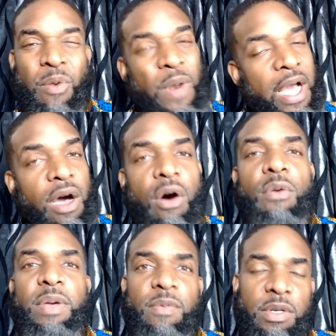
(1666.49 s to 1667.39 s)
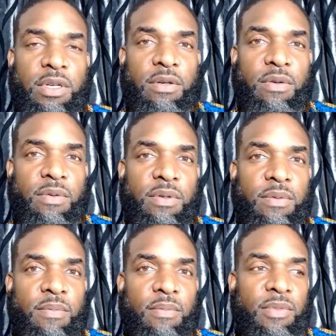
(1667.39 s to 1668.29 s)
what I hope he would do
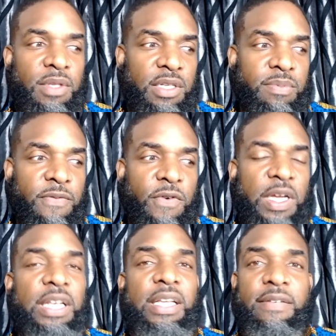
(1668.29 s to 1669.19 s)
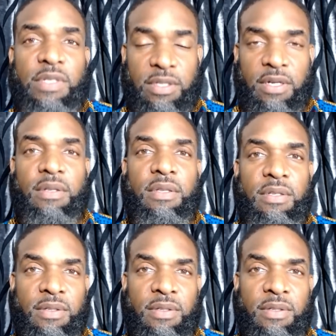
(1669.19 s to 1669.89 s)
is before he leaves this earth,